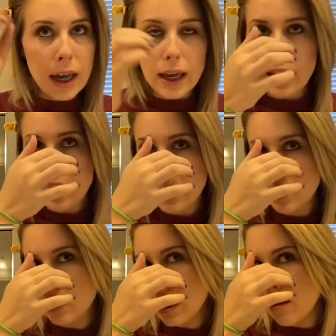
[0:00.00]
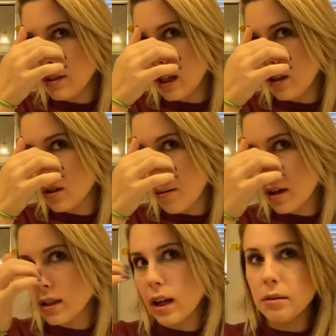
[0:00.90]
And I was in the
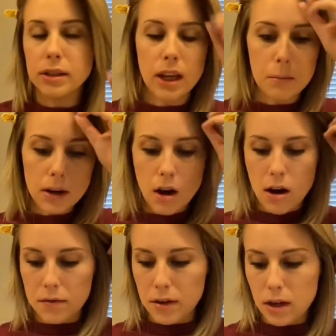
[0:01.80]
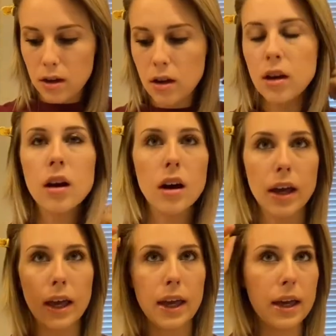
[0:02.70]
Starbucks line, I was getting my coffee,
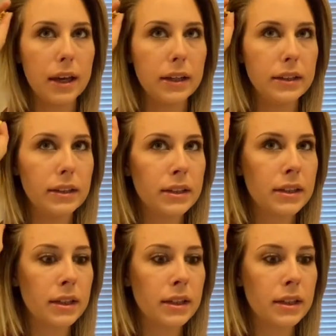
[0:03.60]
and